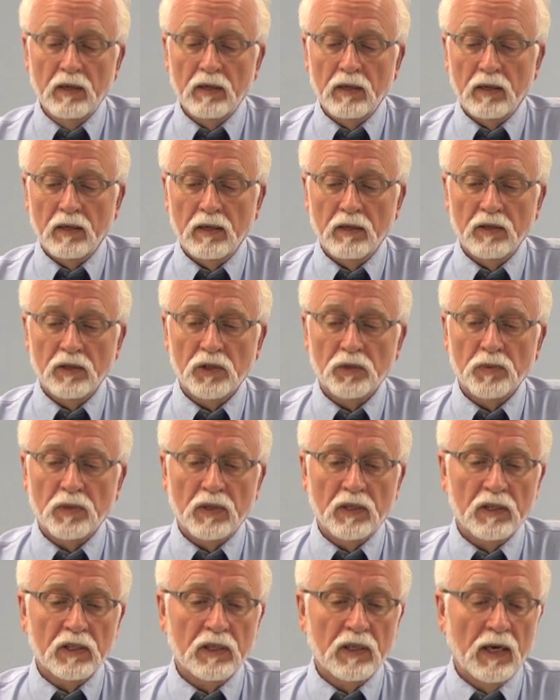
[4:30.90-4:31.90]
Uh, this
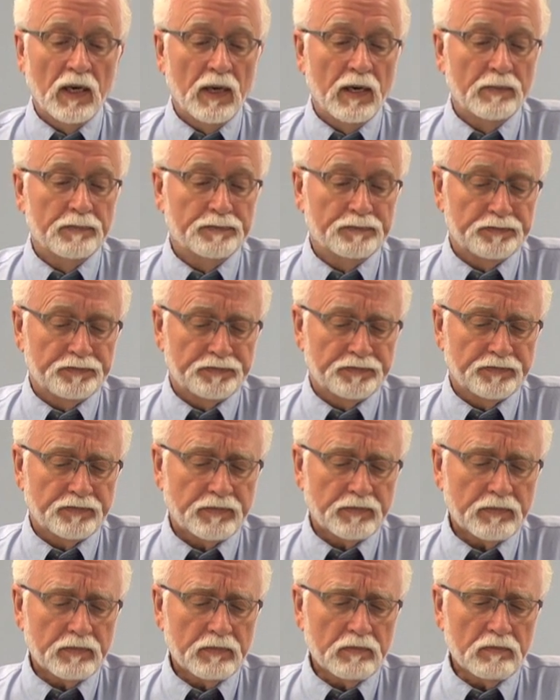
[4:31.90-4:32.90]
one does not.
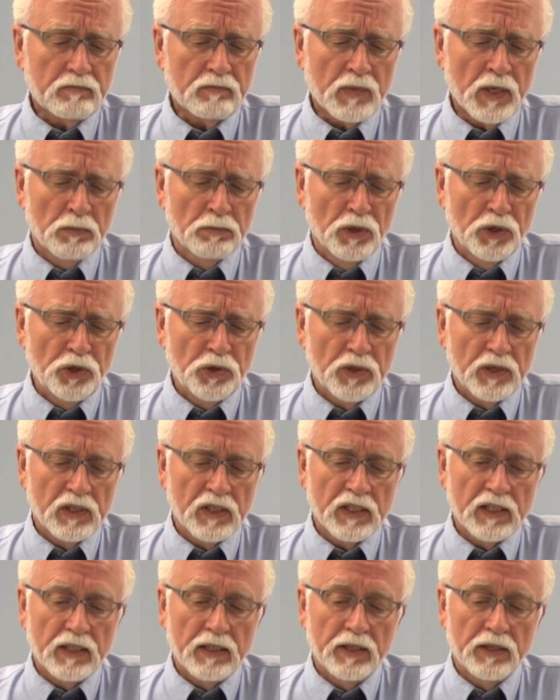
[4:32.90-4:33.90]
But you can
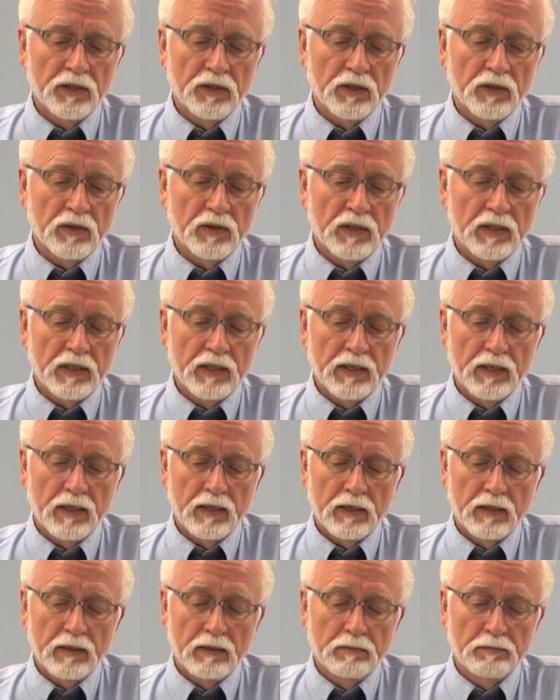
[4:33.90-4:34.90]
see here the
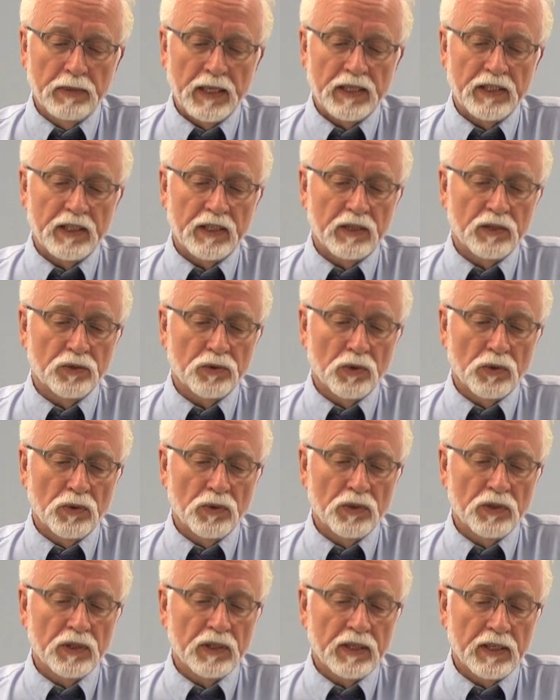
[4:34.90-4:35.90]
uh, basic
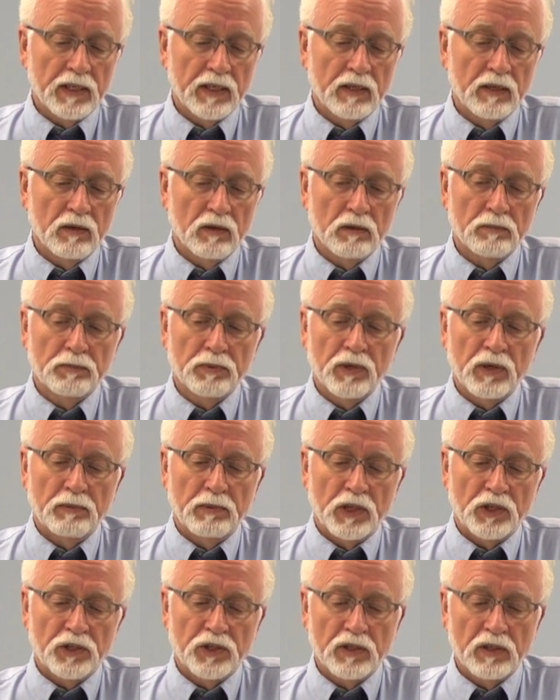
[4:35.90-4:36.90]
controls again are pretty
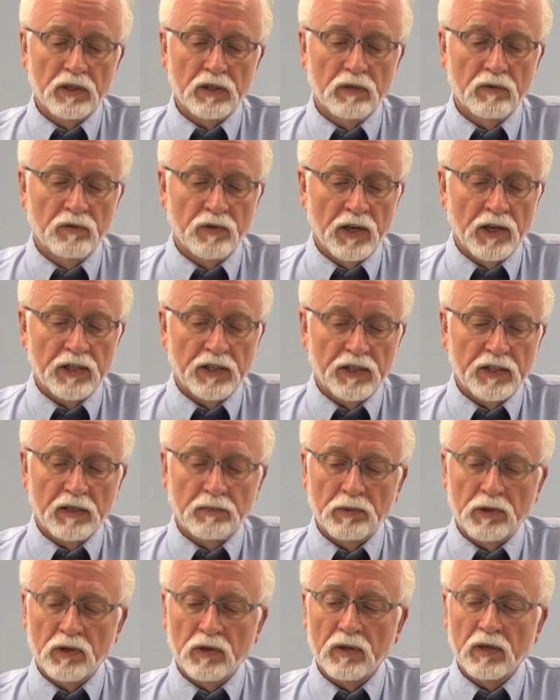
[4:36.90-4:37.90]
much very
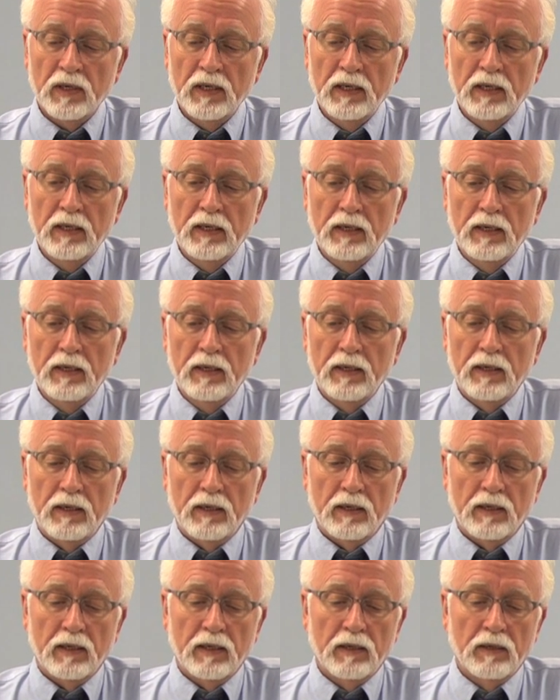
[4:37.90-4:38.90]
similar,
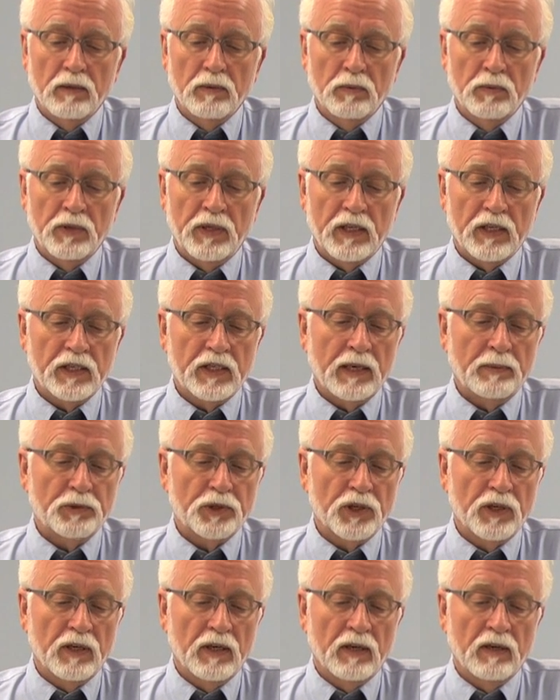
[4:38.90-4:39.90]
with the
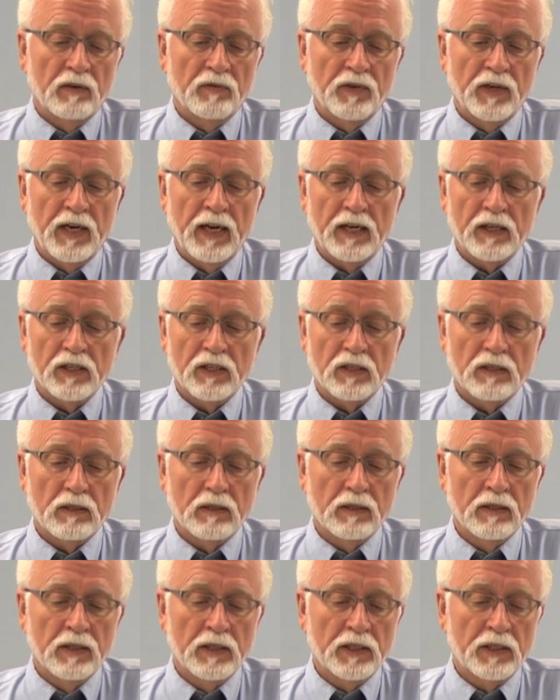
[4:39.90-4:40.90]
exception of it has
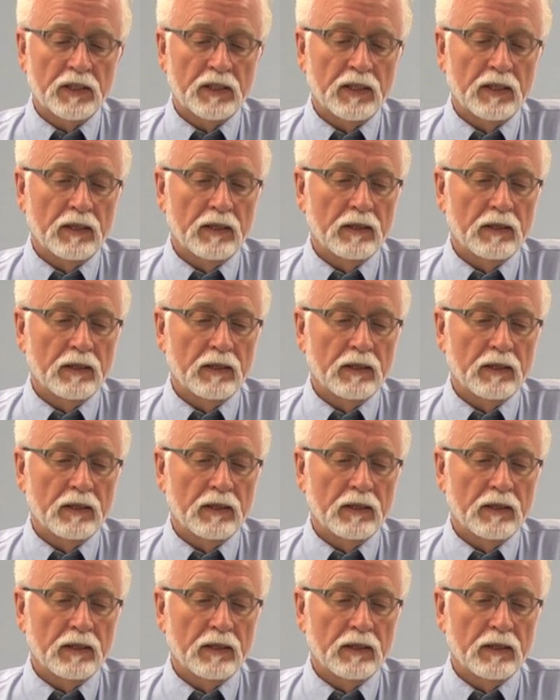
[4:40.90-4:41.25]
this.